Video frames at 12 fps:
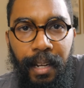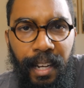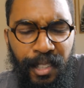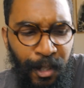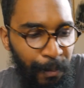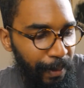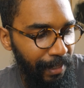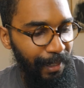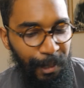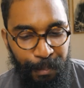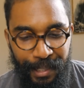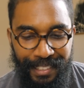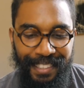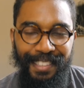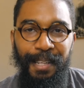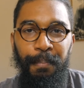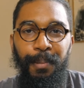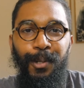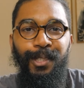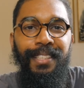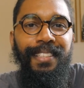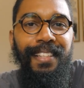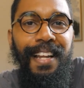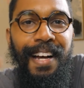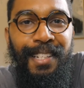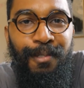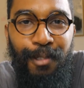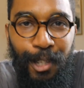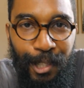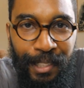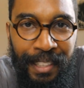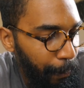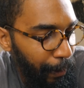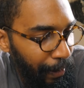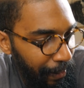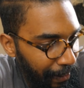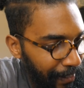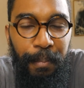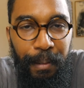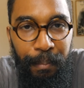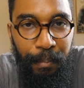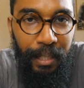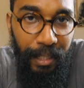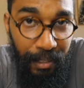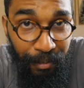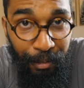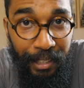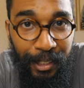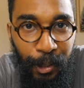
I know it's been a little bit since I posted the last vlog, but my good friend